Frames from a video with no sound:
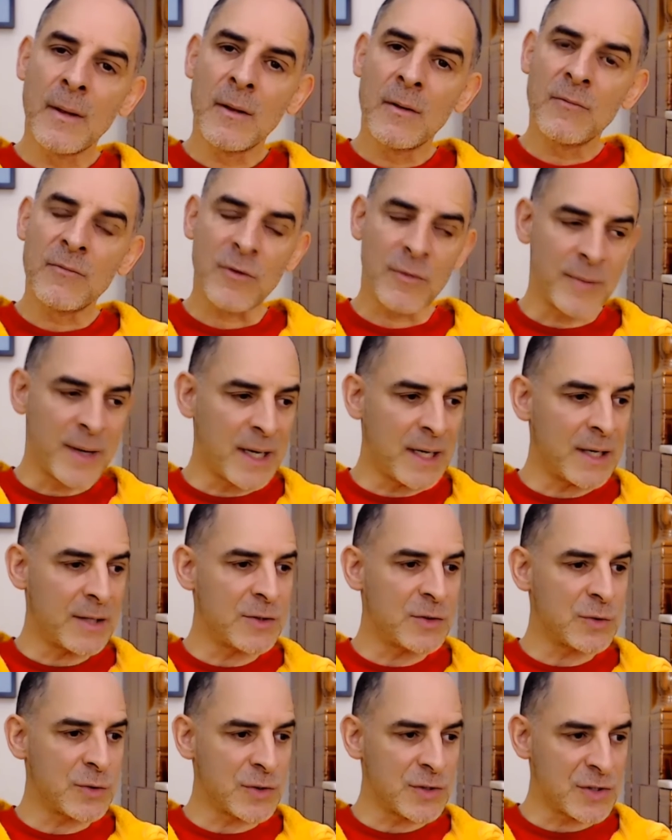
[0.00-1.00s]
from England
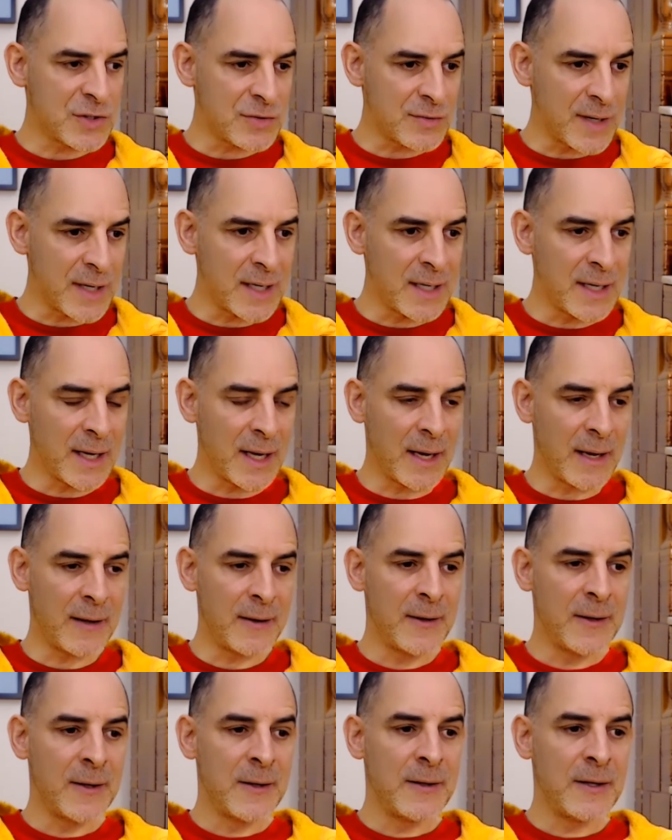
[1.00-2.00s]
to Australia,
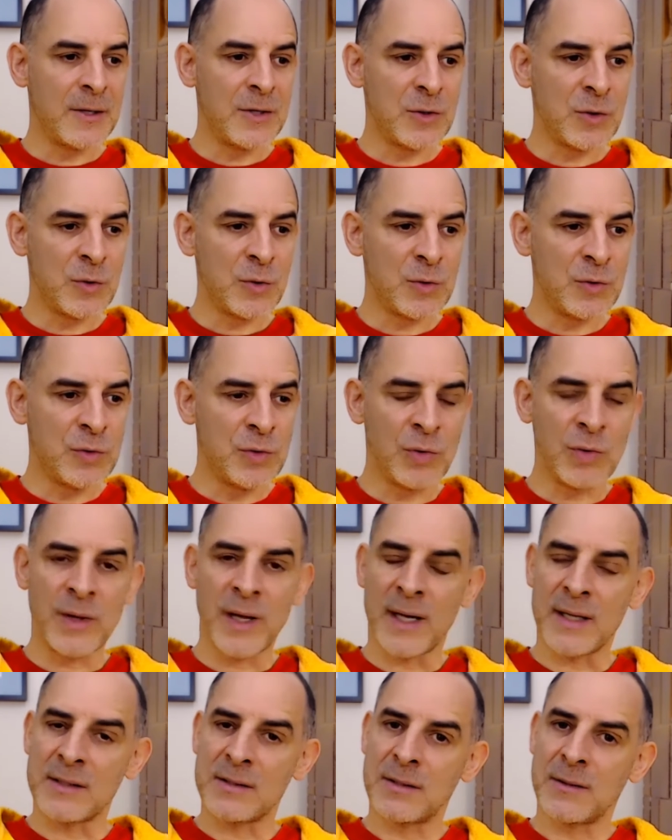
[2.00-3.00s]
that you could do
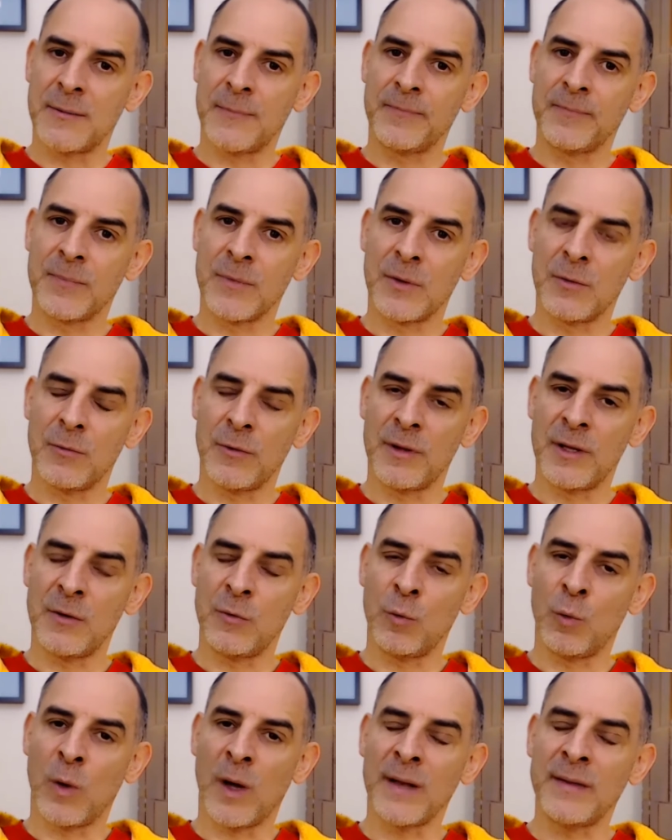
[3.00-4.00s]
that within
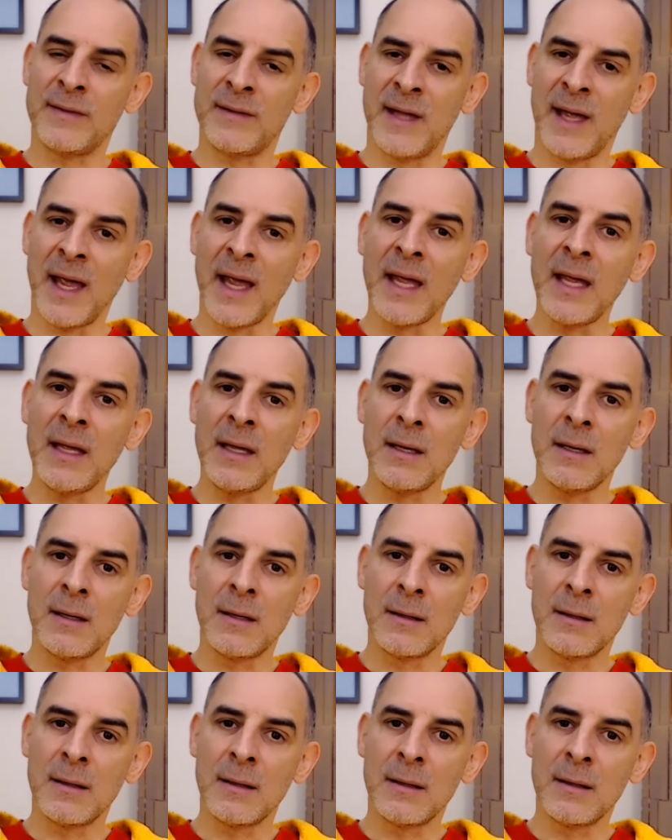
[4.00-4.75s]
one day.